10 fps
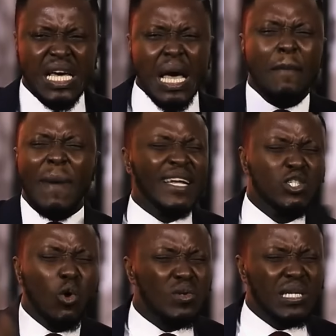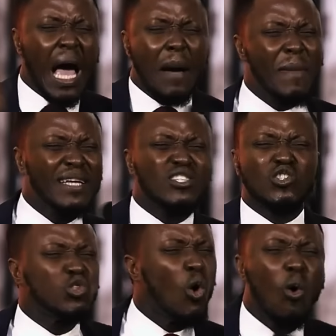My daughter, my
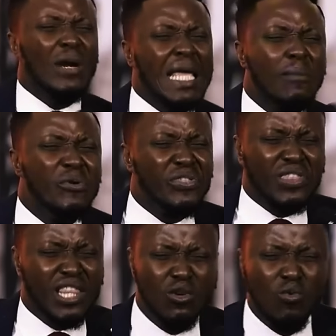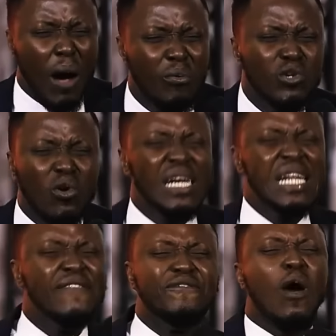son, I am with you. I will not
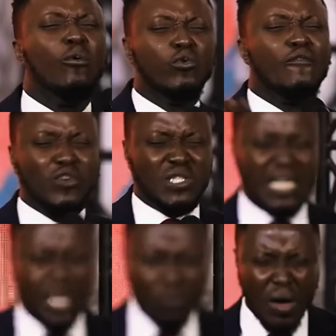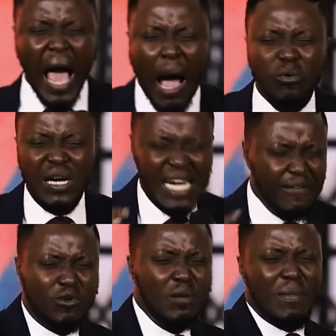leave you. I will not forsake you. I will
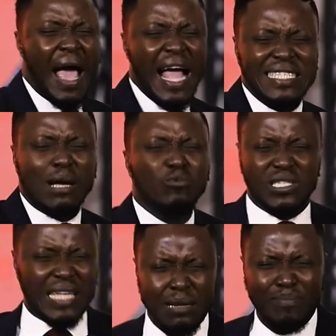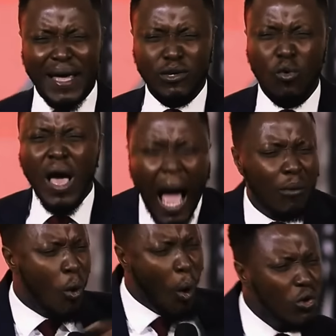lift you in my hands. I will stand by you. I will
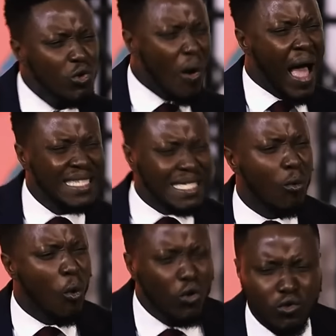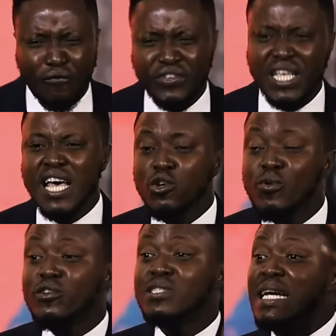hold your hands. I will hold your feet. You were
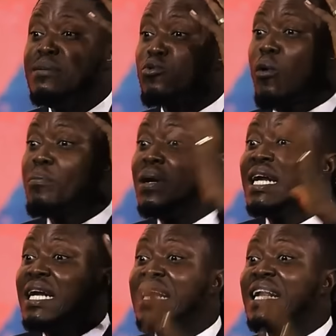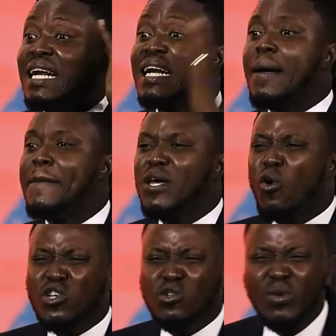just hearing me talk.
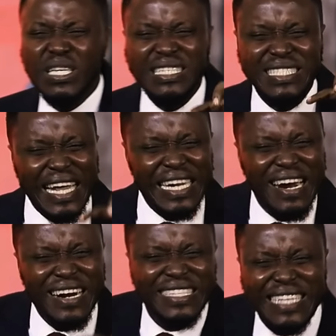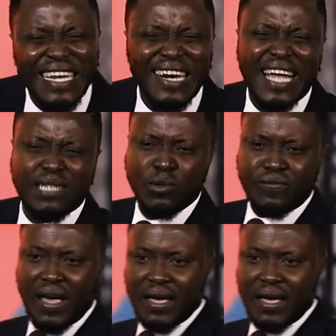Because we generated an atmosphere.